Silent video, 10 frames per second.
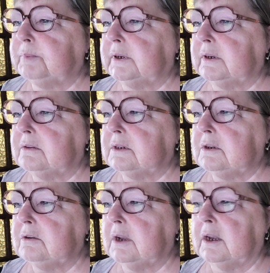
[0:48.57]
person in
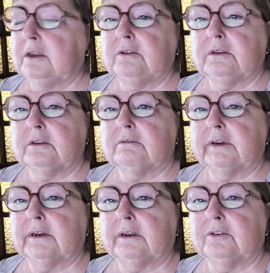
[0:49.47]
the UK uses
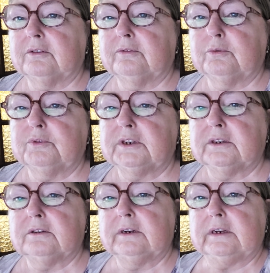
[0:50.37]
around
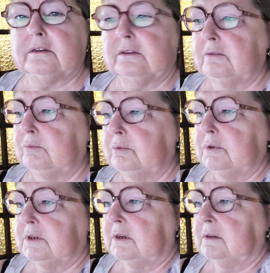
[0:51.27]
142 litres of
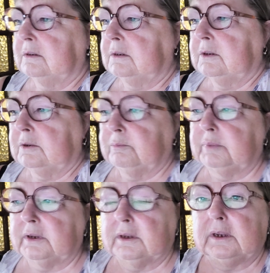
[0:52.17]
water
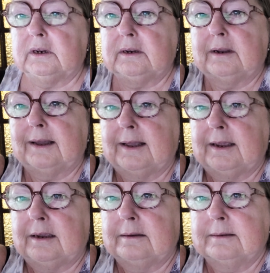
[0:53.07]
in a day.